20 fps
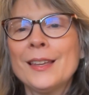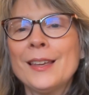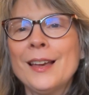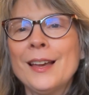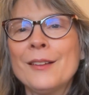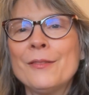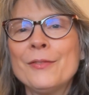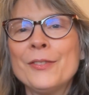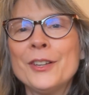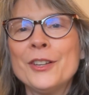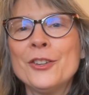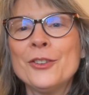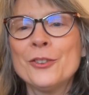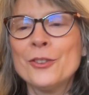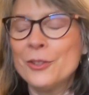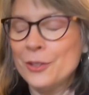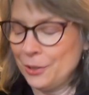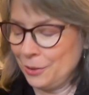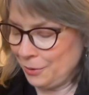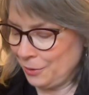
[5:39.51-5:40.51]
I
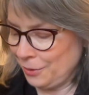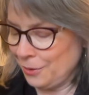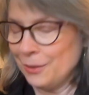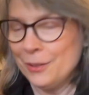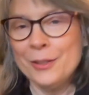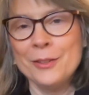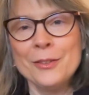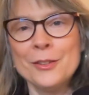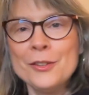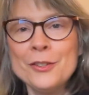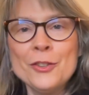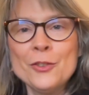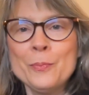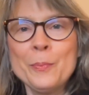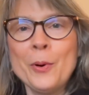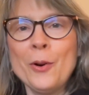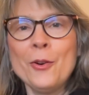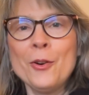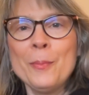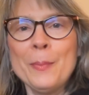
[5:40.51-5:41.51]
figured this is
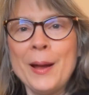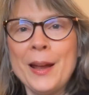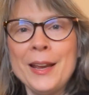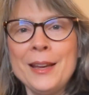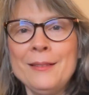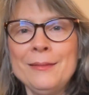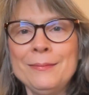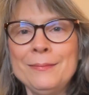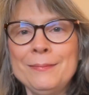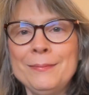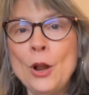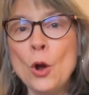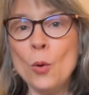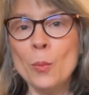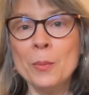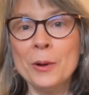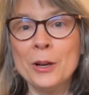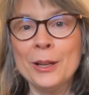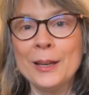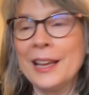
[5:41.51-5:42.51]
part of my
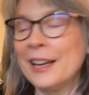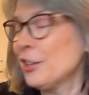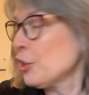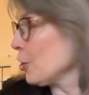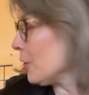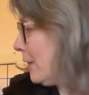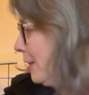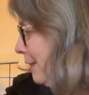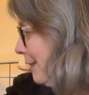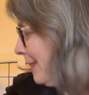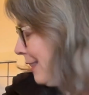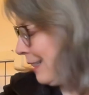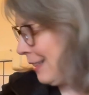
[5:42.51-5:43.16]
gnome collection.